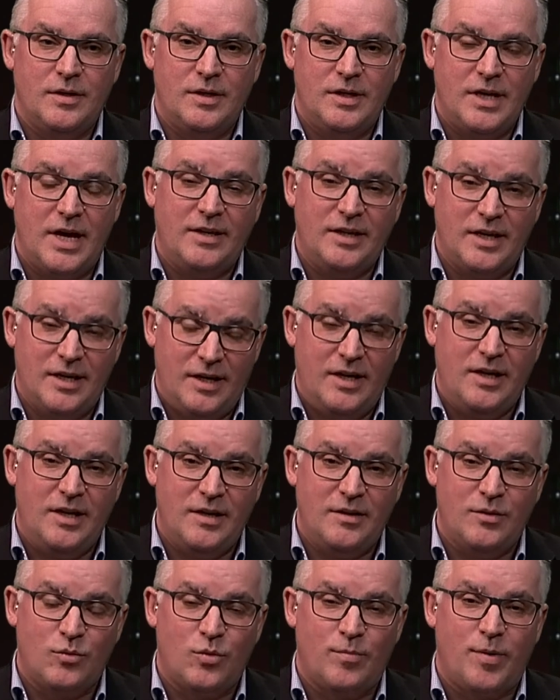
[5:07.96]
Yeah,
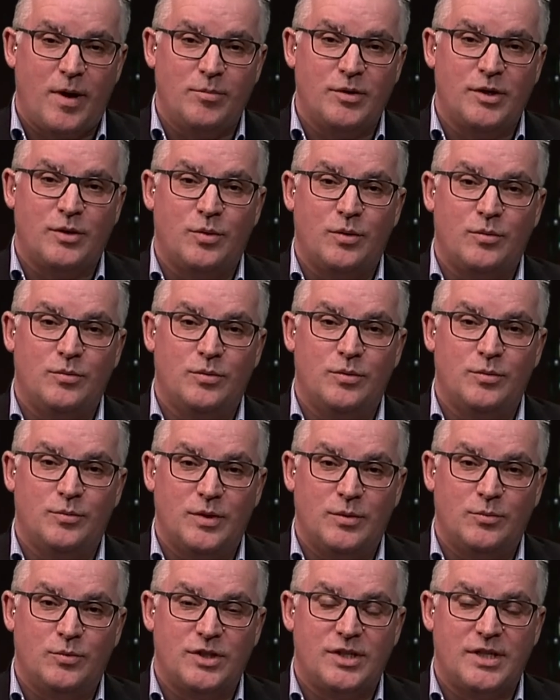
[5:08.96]
in the Republic
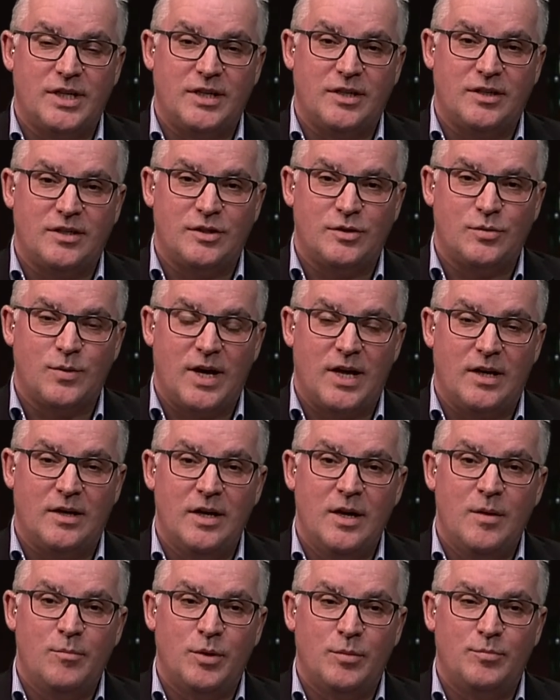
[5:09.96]
we're seeing it as well,
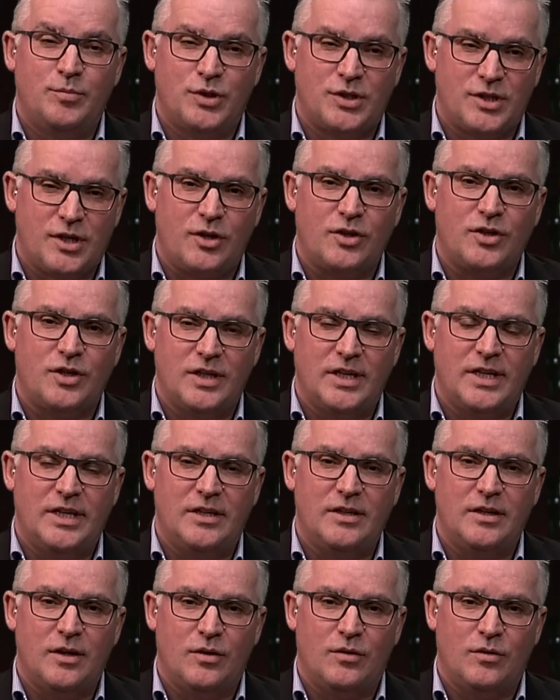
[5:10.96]
but
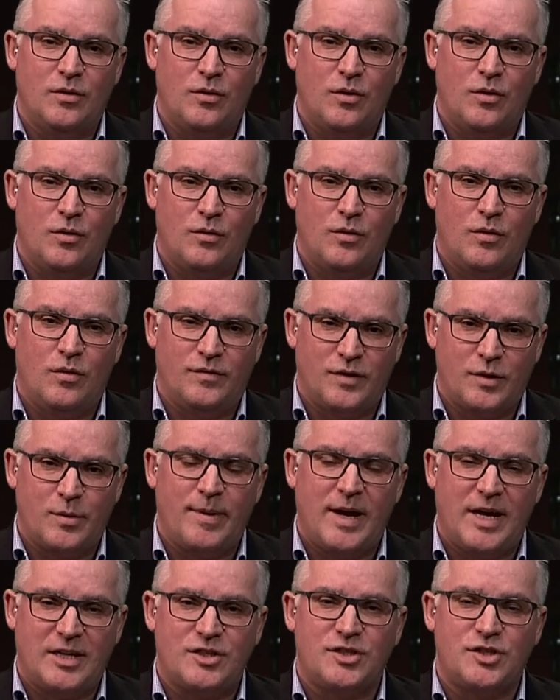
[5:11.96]
certainly over the
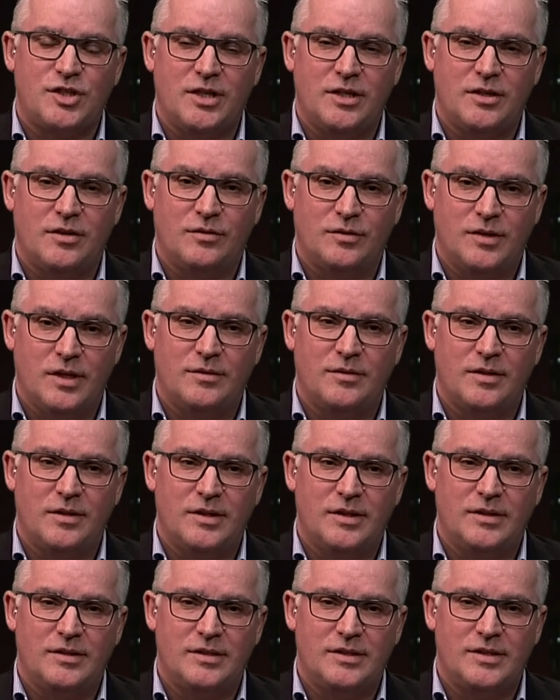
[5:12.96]
past year,
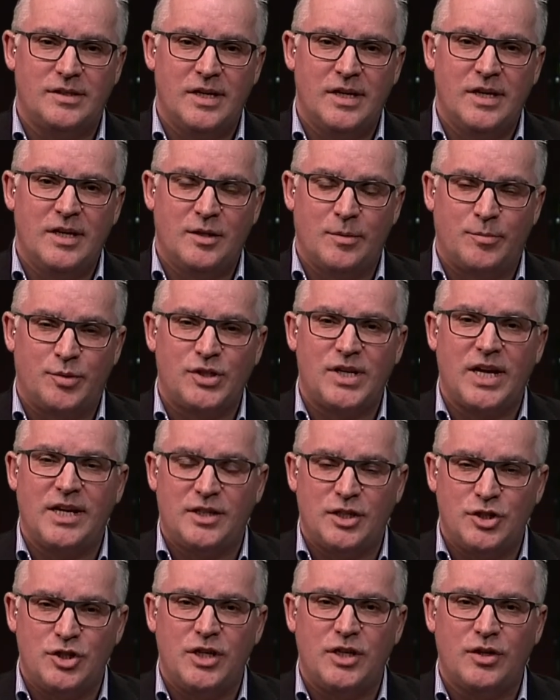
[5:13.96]
the
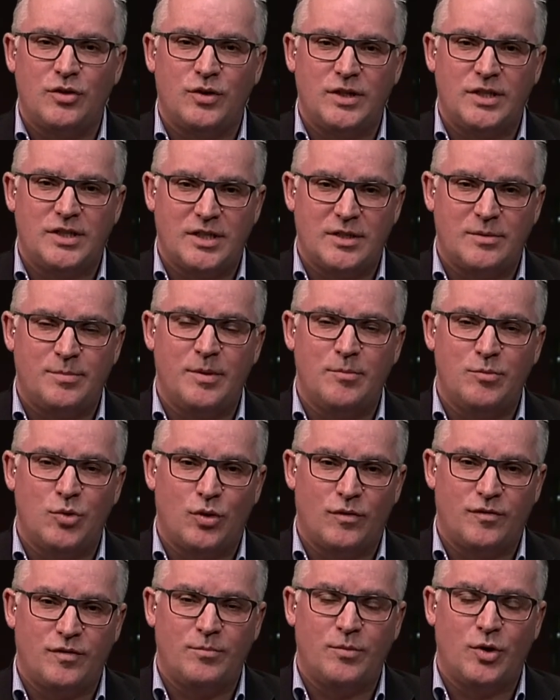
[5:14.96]
percentage increase has been
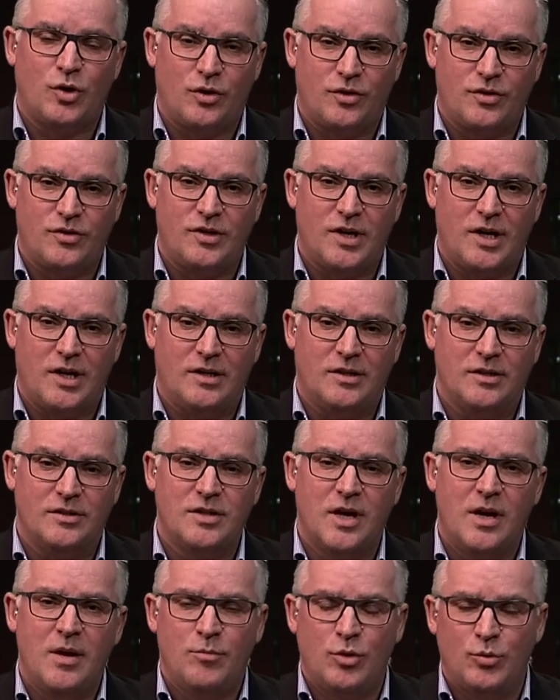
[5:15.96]
more from Northern
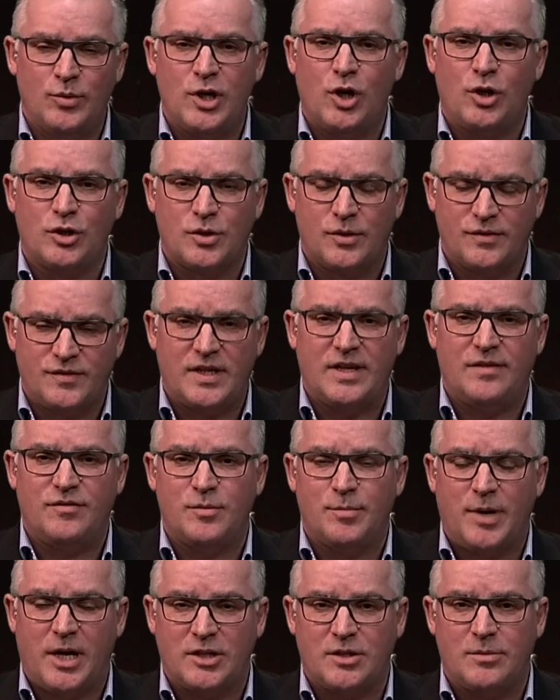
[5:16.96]
Ireland. But we also have safe
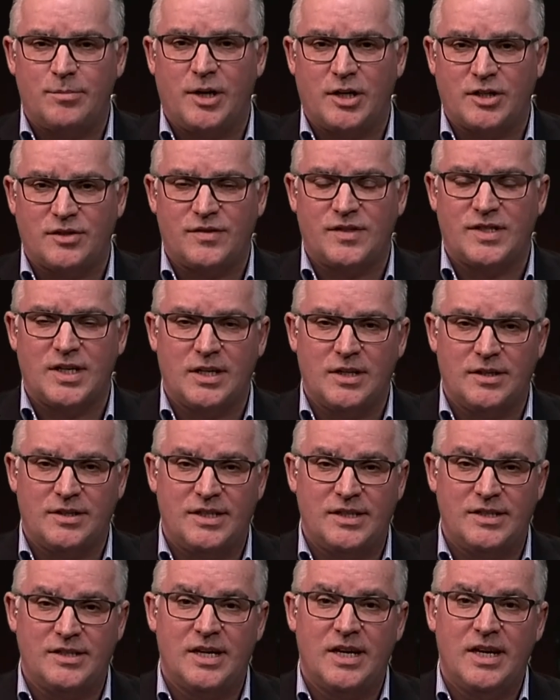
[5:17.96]
deposit box
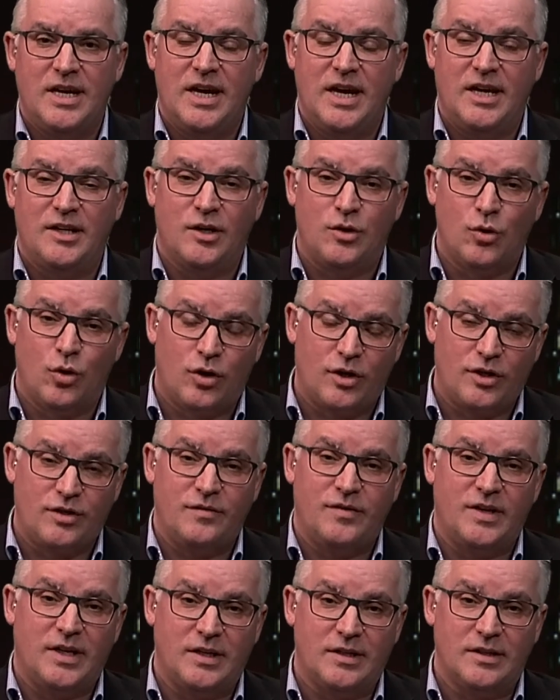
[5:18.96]
facilities in the north
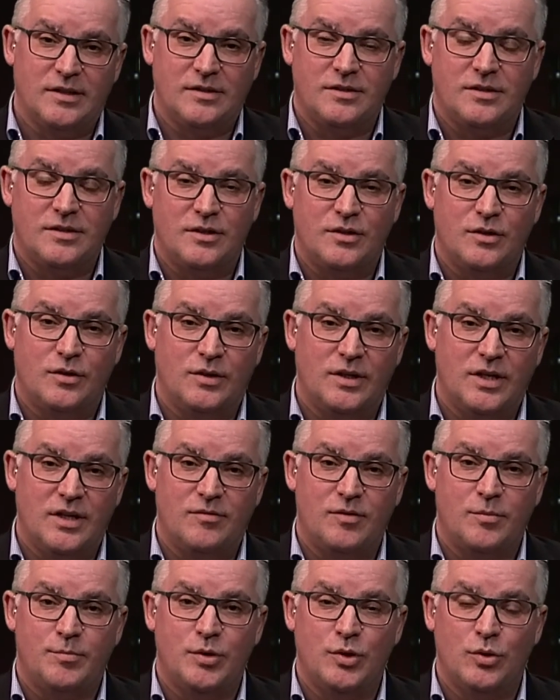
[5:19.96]
of England, in
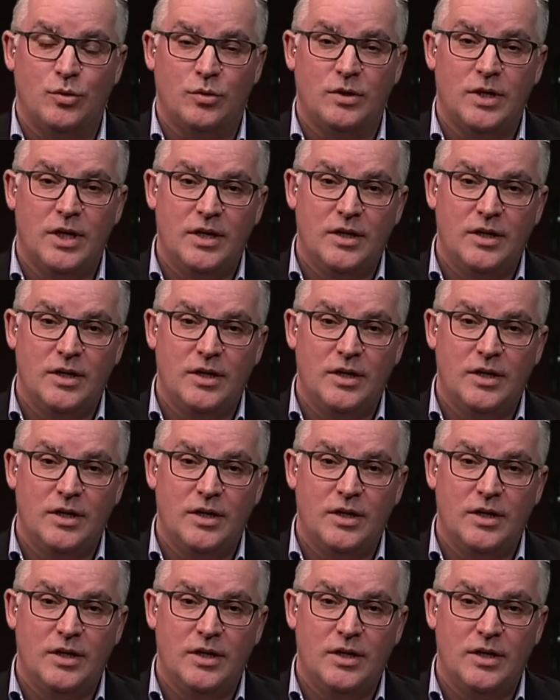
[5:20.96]
Liverpool,